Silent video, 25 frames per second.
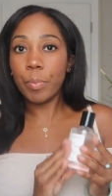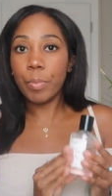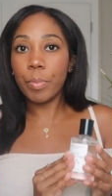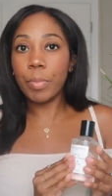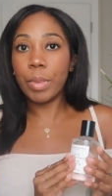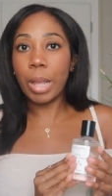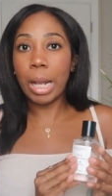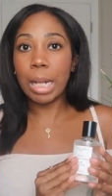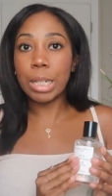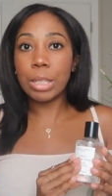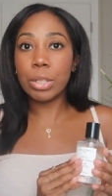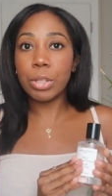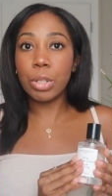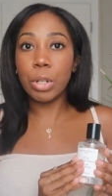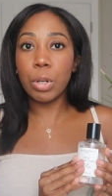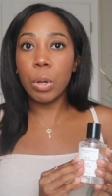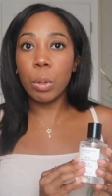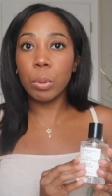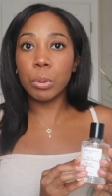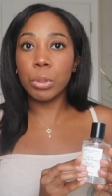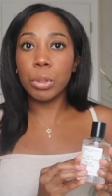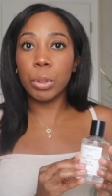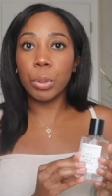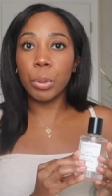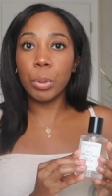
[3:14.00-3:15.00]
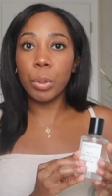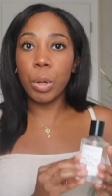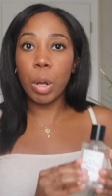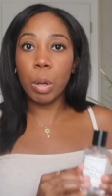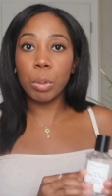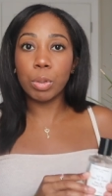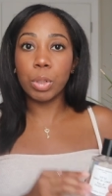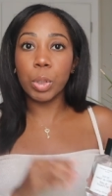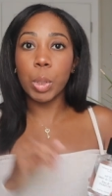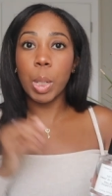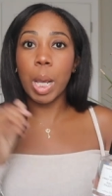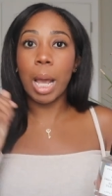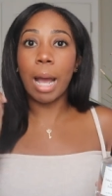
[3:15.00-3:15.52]
that's the note, so you know.
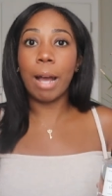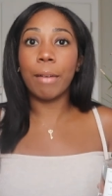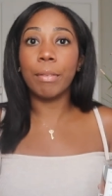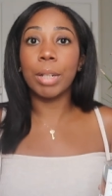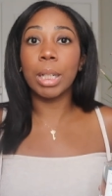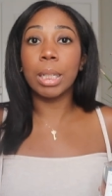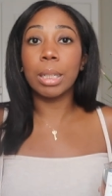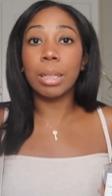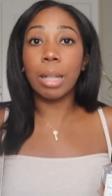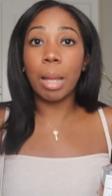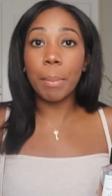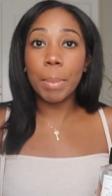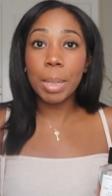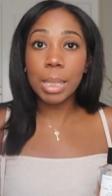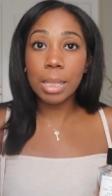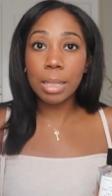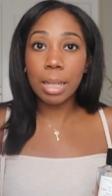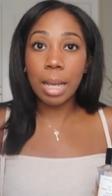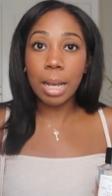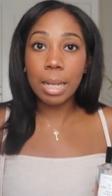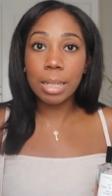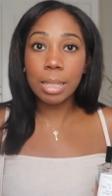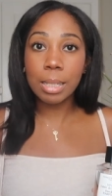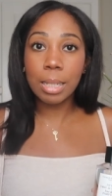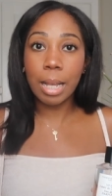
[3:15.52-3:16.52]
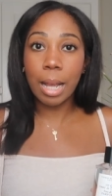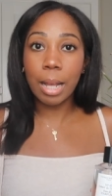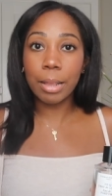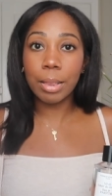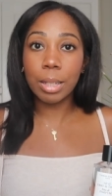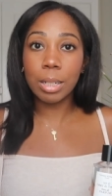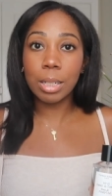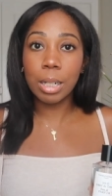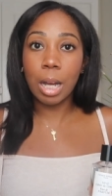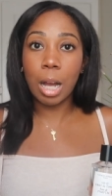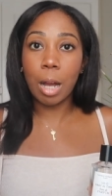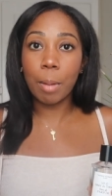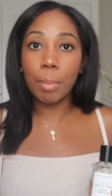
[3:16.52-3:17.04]
So you have lemon zest at
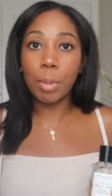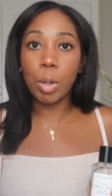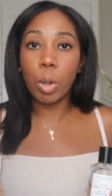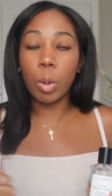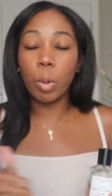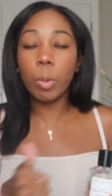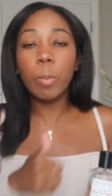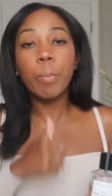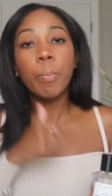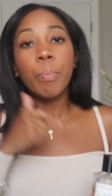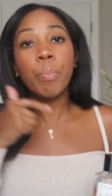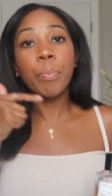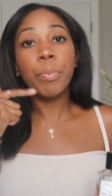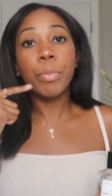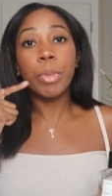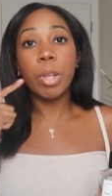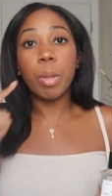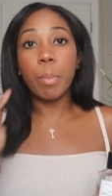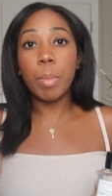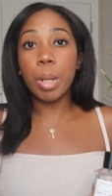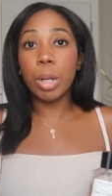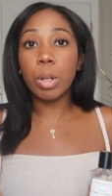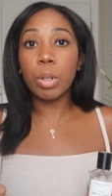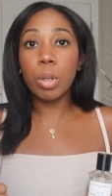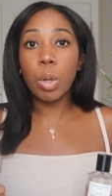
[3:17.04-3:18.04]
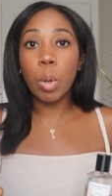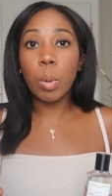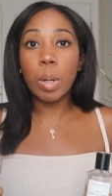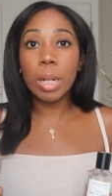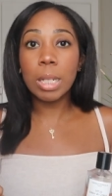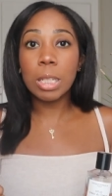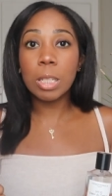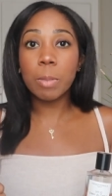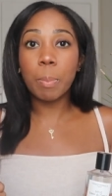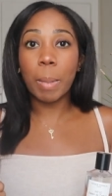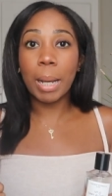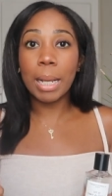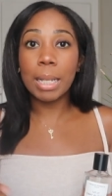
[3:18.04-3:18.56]
the top note, the middle note
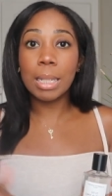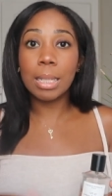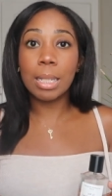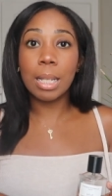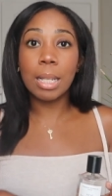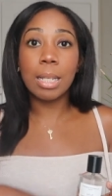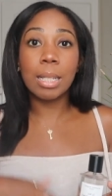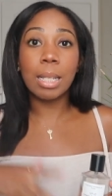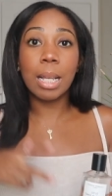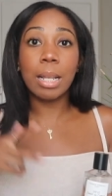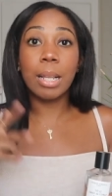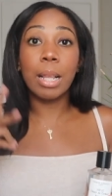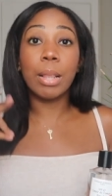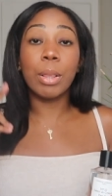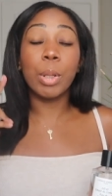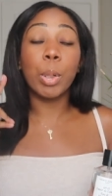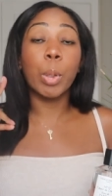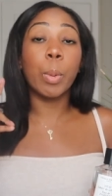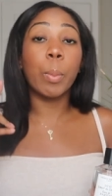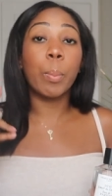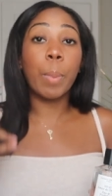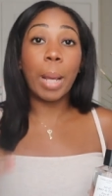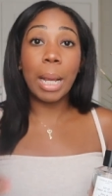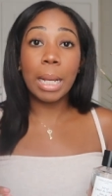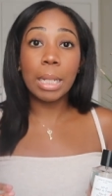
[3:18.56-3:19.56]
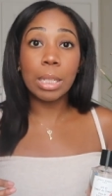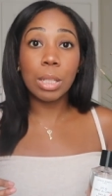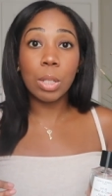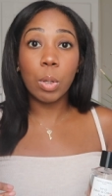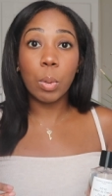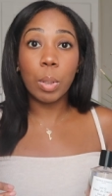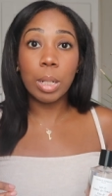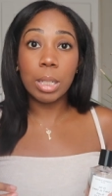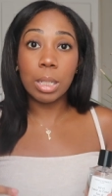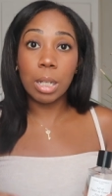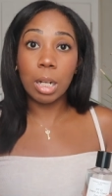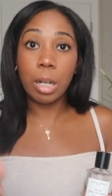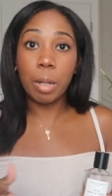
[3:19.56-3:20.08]
is spices, and then your base
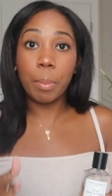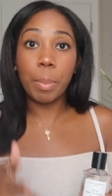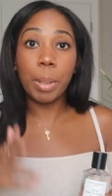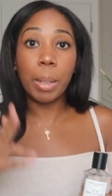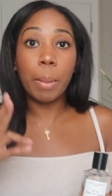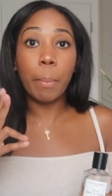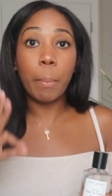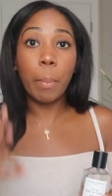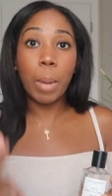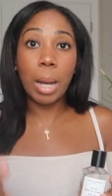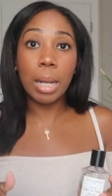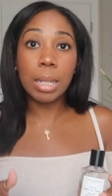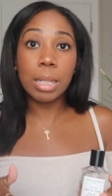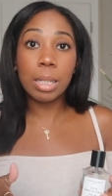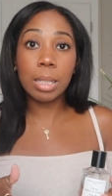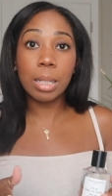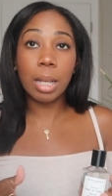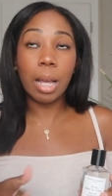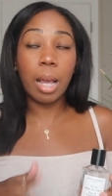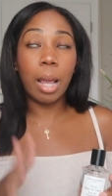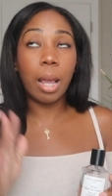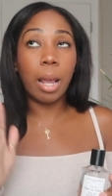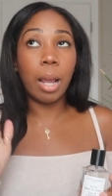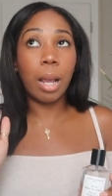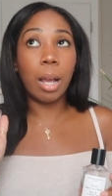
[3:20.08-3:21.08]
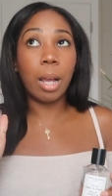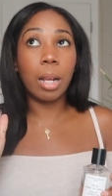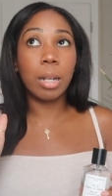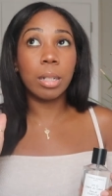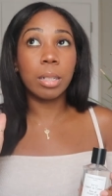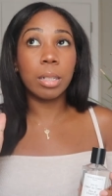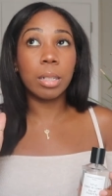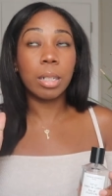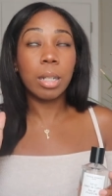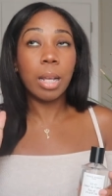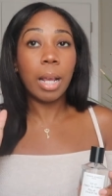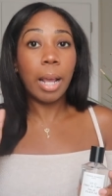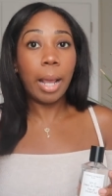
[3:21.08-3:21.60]
note is going to be musk
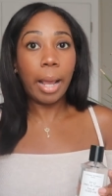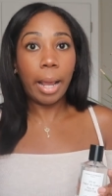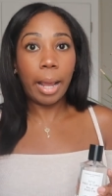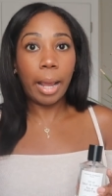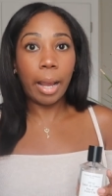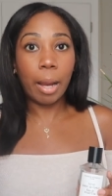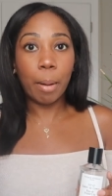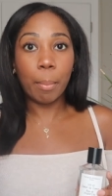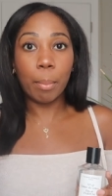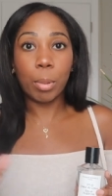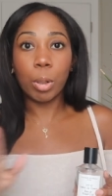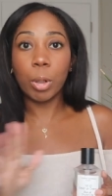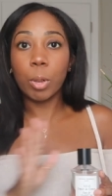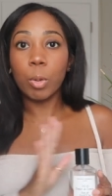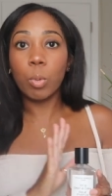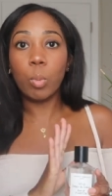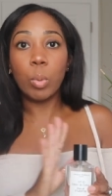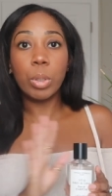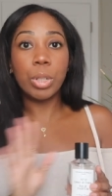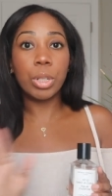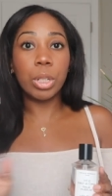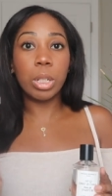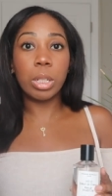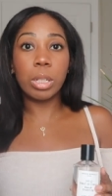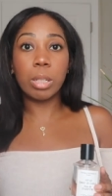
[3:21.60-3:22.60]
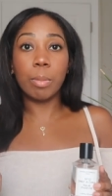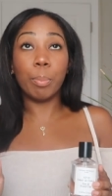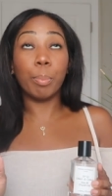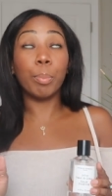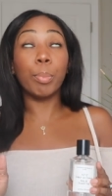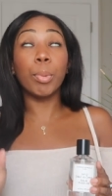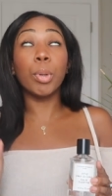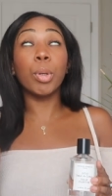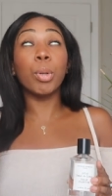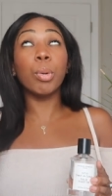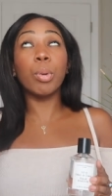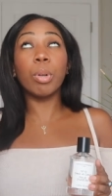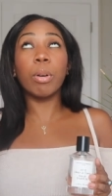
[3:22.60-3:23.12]
and amber, which is
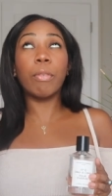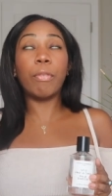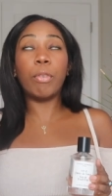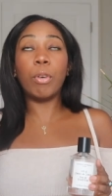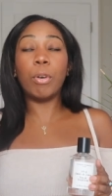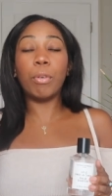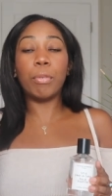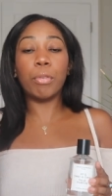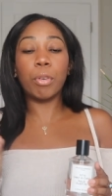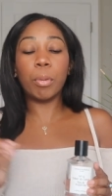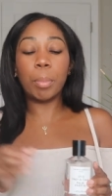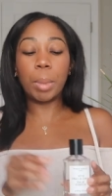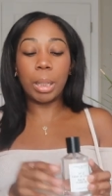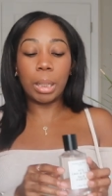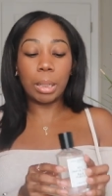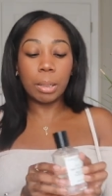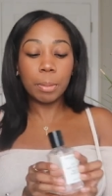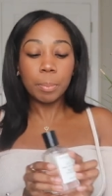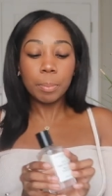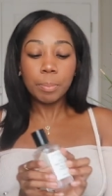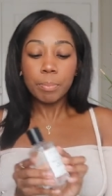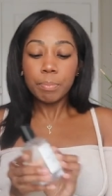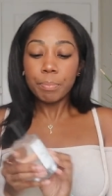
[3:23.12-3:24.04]
beautiful for me.